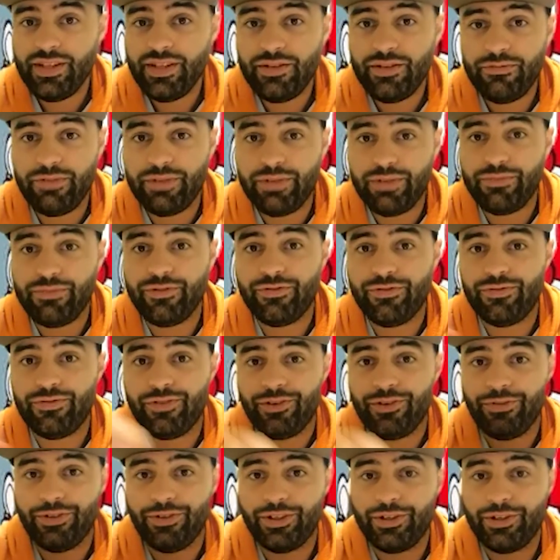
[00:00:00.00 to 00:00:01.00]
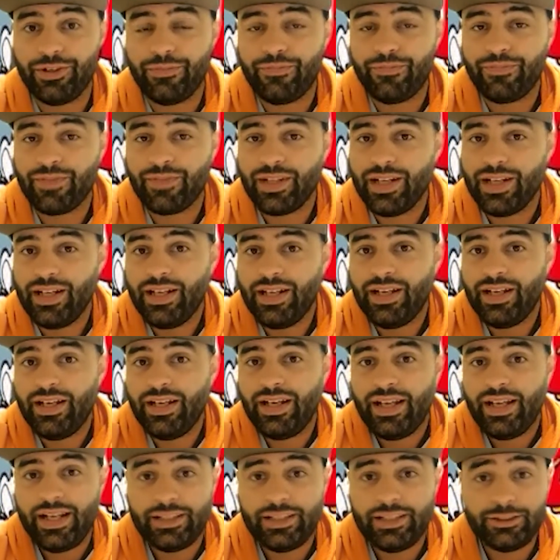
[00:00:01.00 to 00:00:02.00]
we move forward.
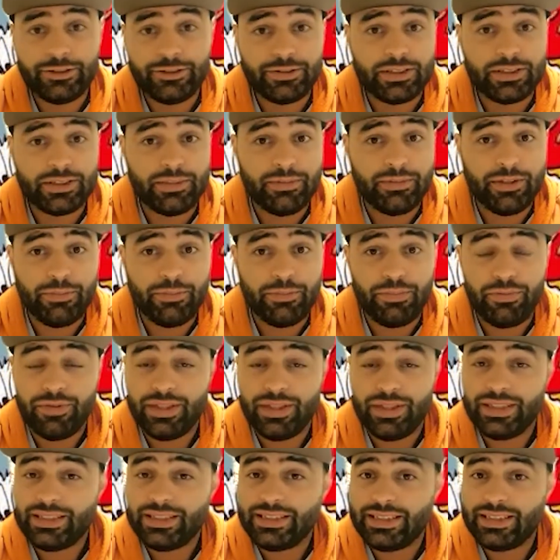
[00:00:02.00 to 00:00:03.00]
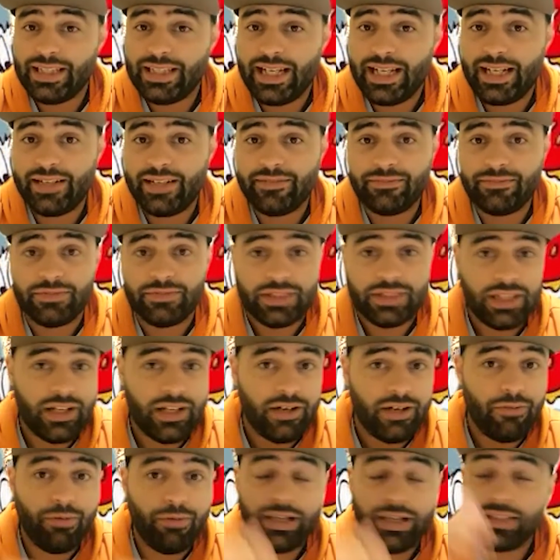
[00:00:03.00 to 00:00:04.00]
And so some of the points that
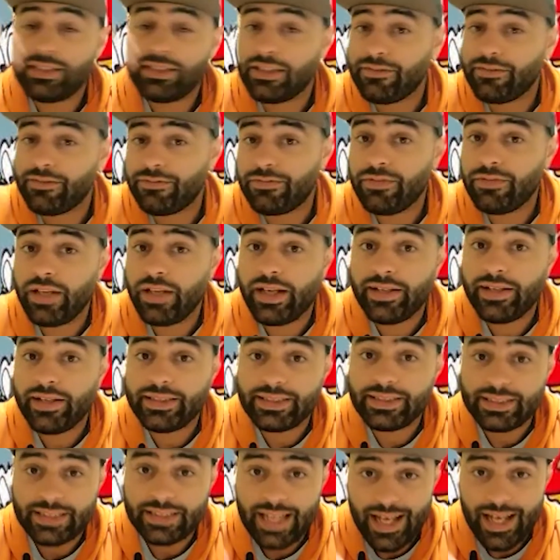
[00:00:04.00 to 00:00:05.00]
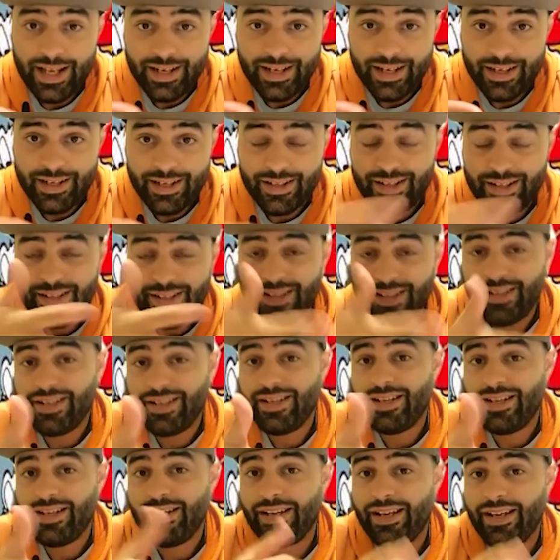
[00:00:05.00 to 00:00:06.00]
White Dove said
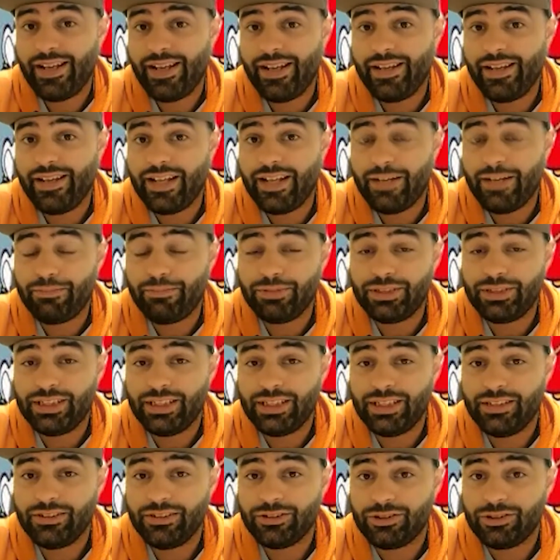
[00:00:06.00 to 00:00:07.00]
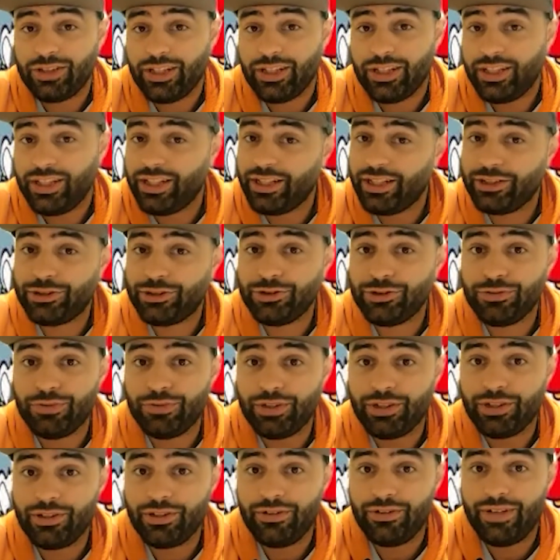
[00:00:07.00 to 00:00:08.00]
in that particular training that I do
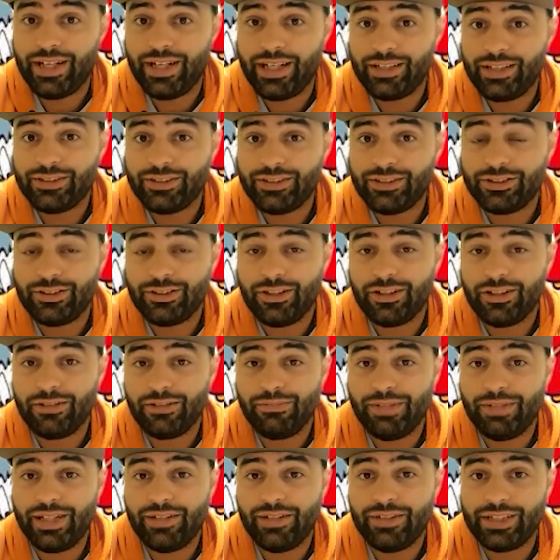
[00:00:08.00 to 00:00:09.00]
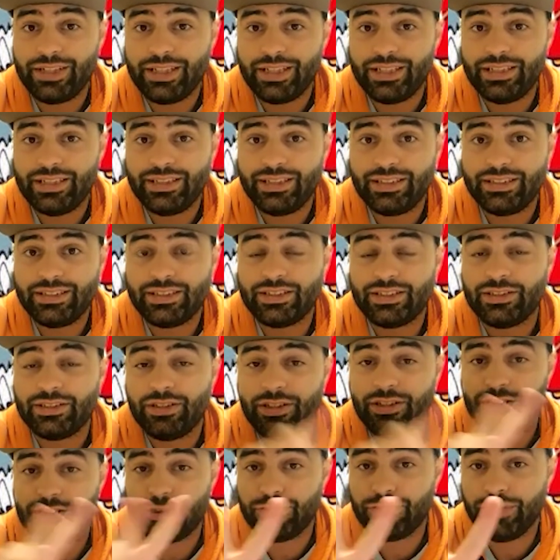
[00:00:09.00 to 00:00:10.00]
want to go ahead and talk about is
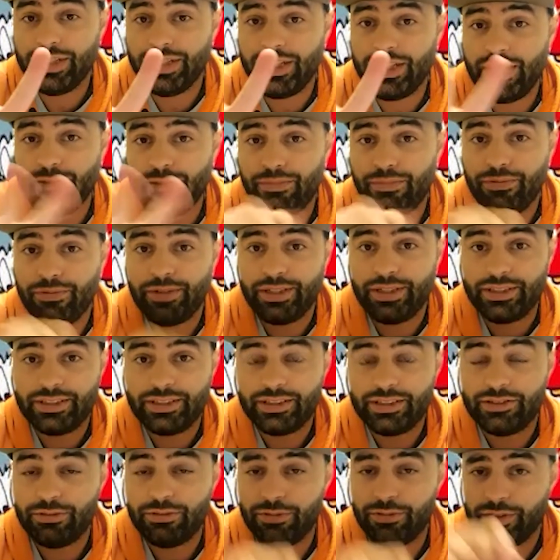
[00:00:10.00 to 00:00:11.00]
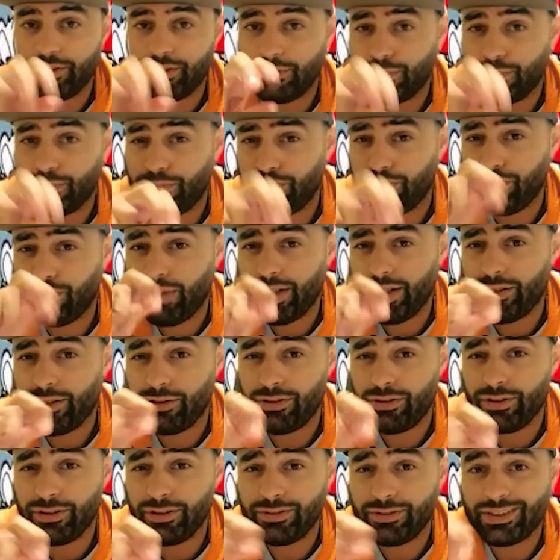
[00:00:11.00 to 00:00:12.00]
there's 3 key points. So we're going to break
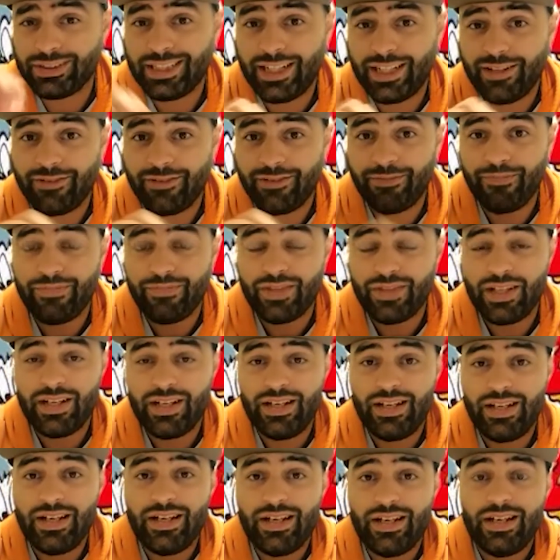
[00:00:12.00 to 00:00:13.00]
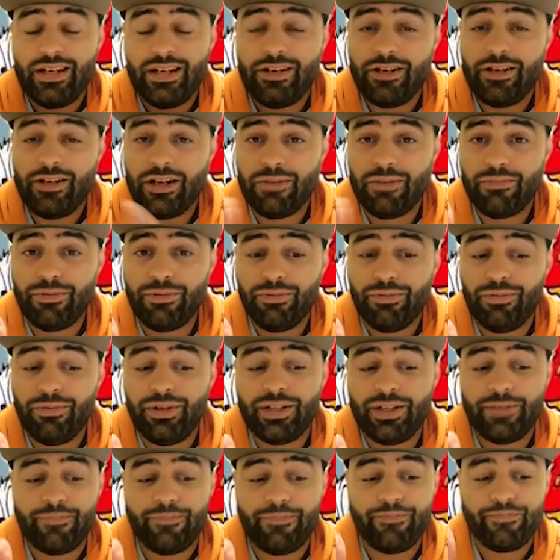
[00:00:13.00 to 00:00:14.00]
all those down. Number
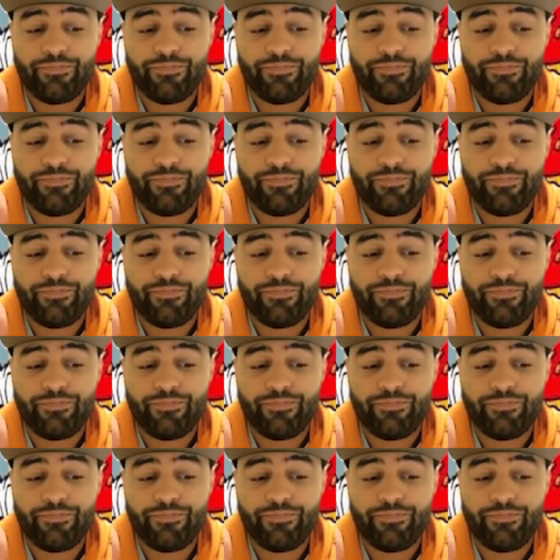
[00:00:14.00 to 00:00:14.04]
1,